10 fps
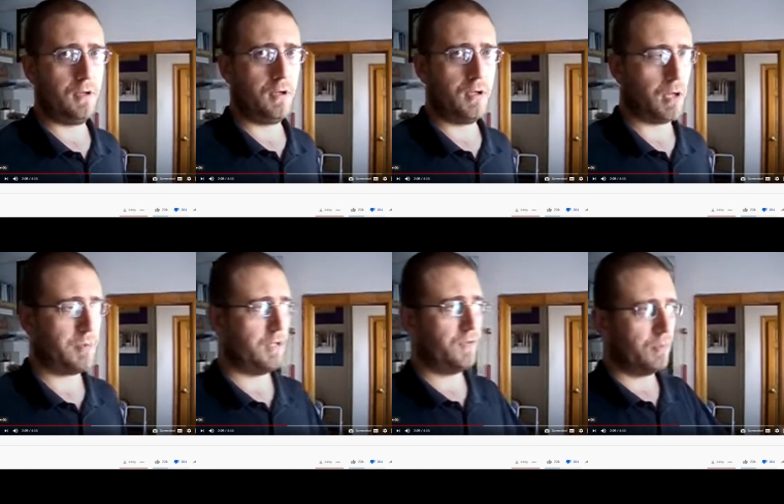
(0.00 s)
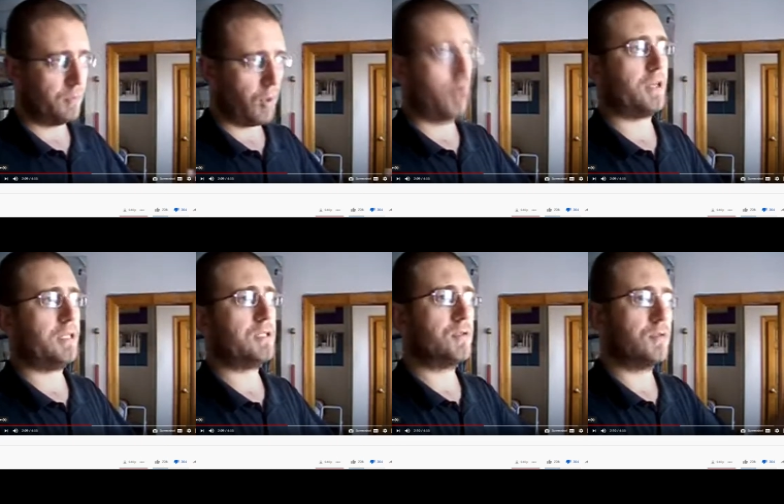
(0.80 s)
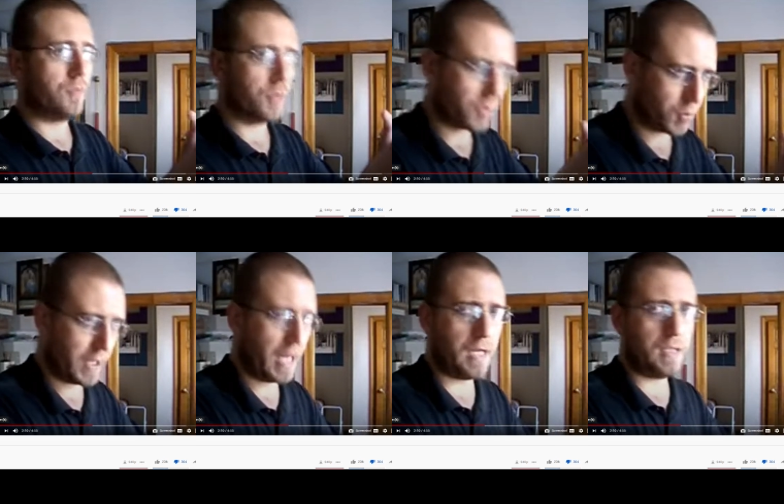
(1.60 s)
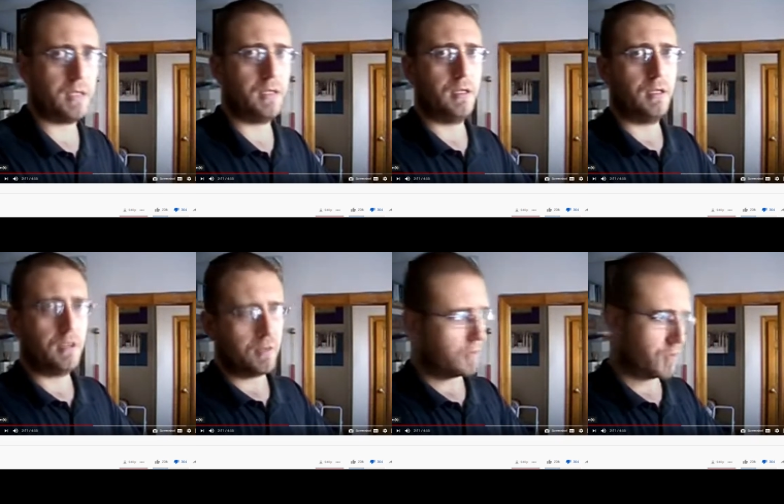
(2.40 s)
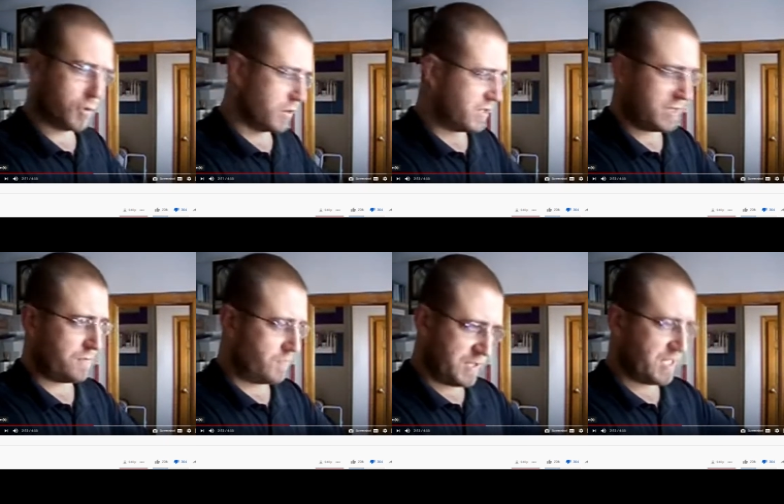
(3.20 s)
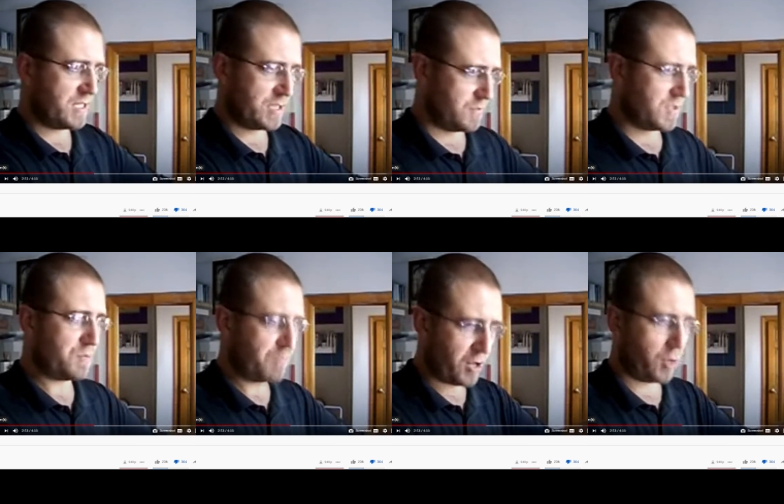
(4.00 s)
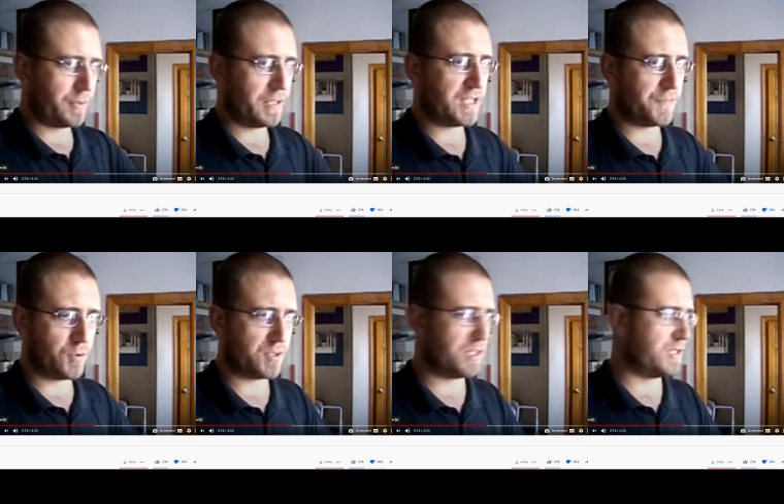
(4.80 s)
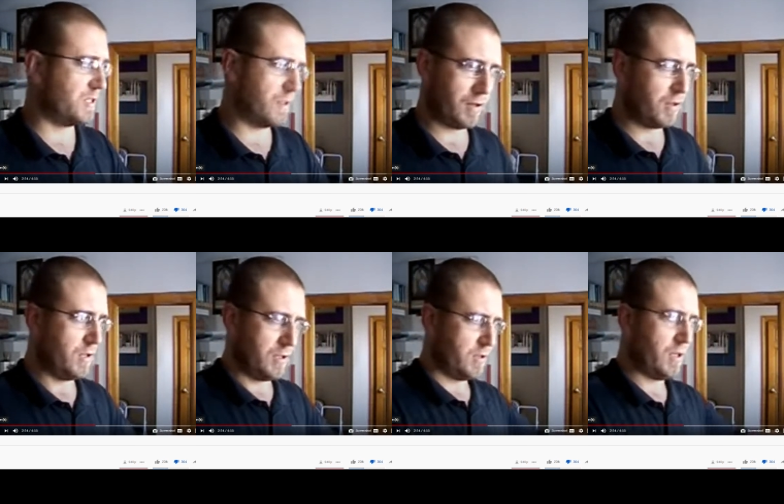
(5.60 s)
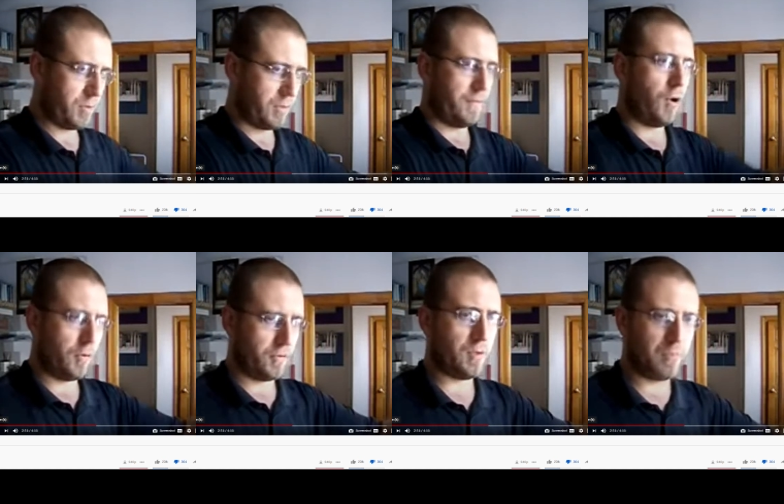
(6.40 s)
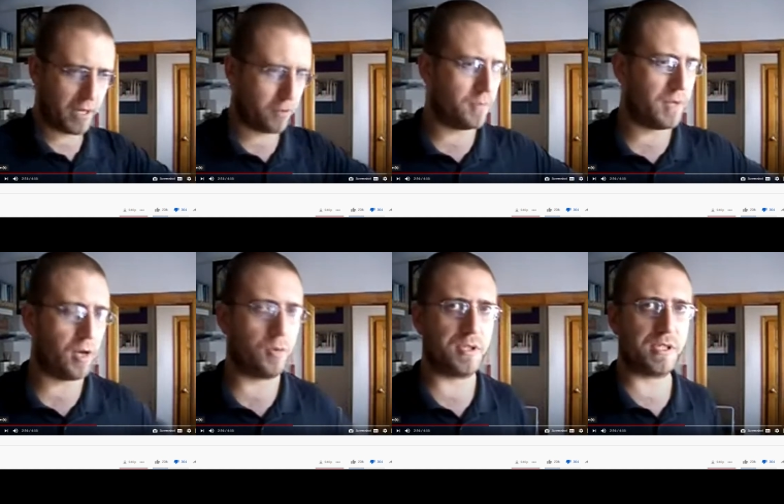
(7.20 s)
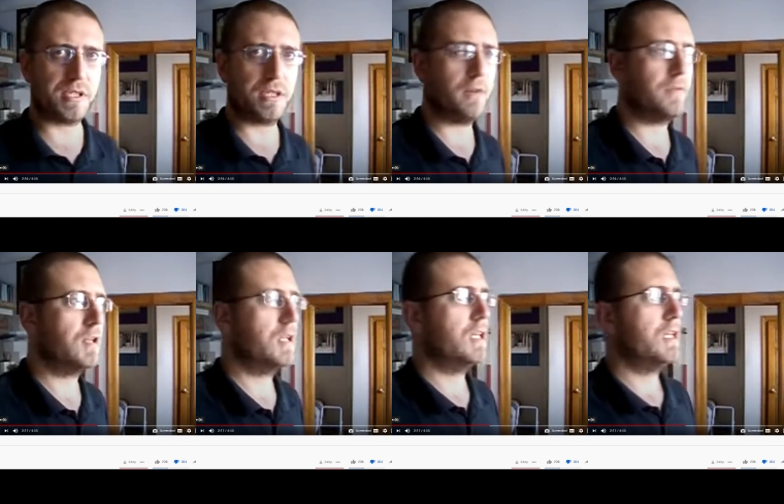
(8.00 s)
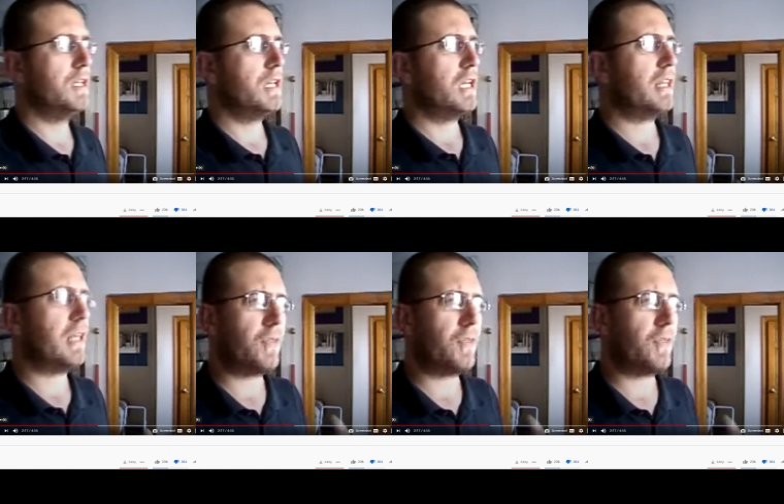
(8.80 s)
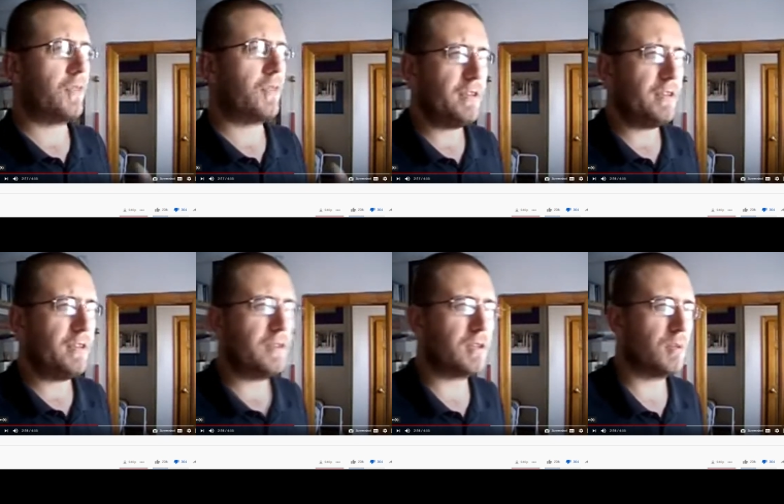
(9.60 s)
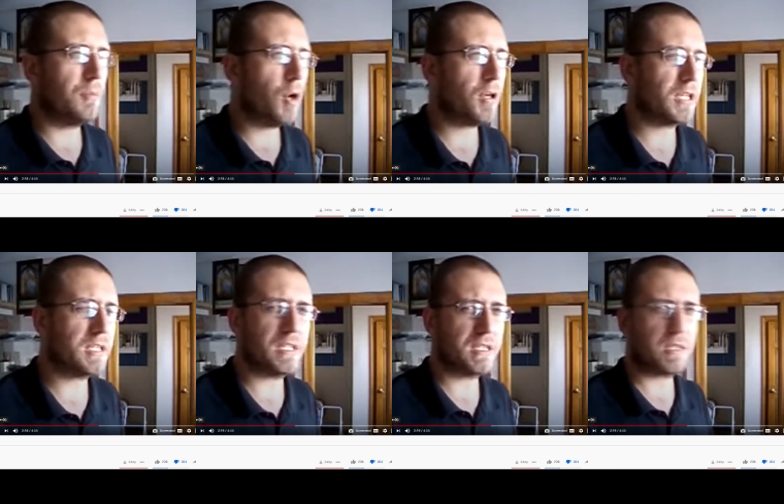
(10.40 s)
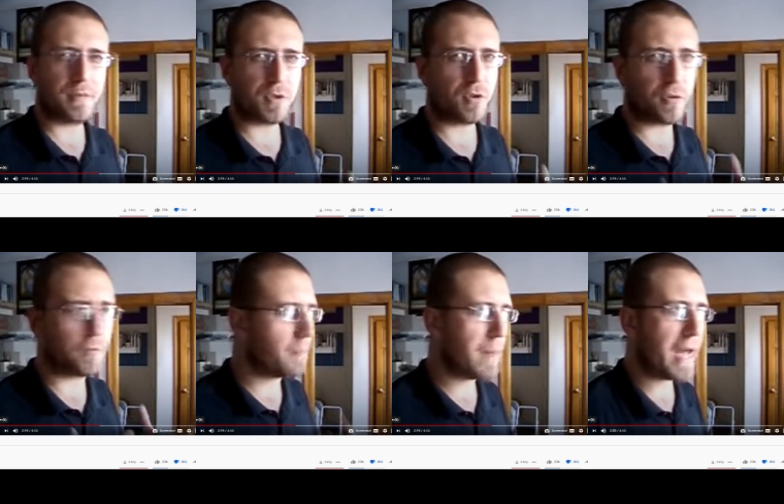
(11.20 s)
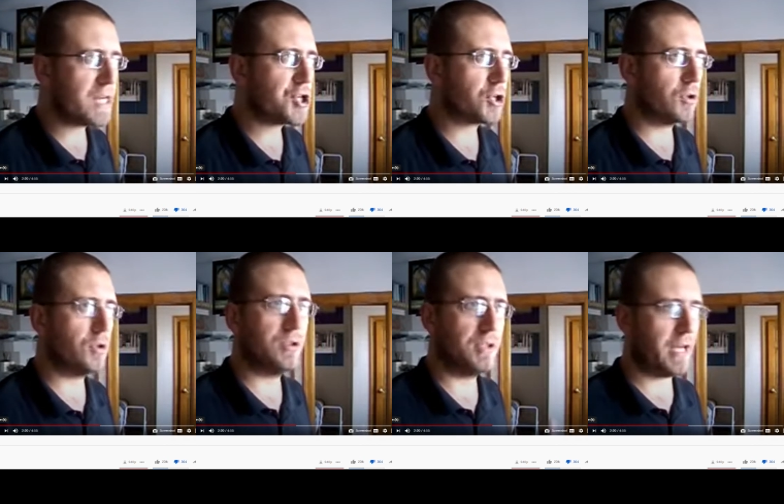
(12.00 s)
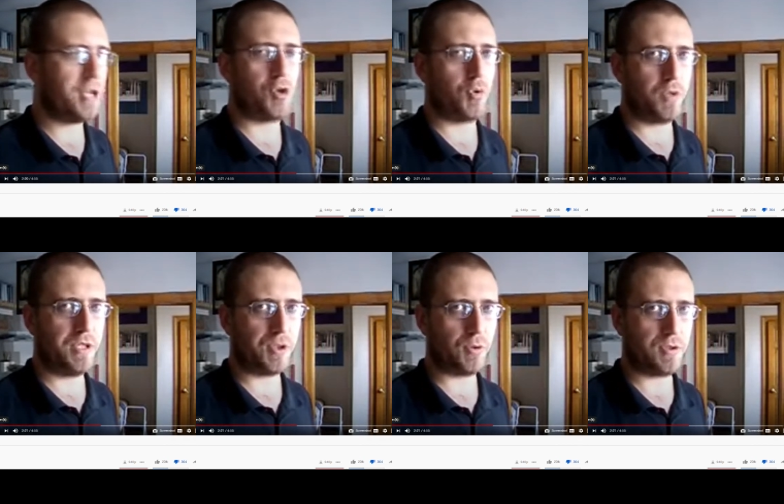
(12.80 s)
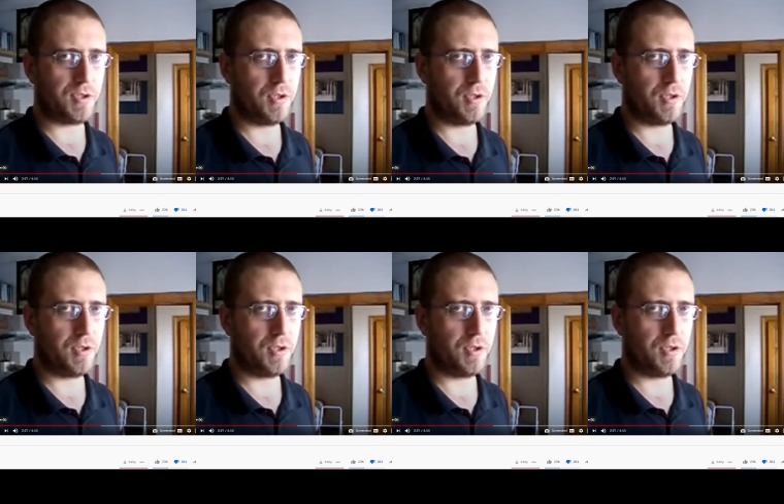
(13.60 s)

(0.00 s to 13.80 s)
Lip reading: They believe the market would create good systems, better police forces, and they would evolve into better and better ones and stuff. They think that the market is some sort of magical natural resource.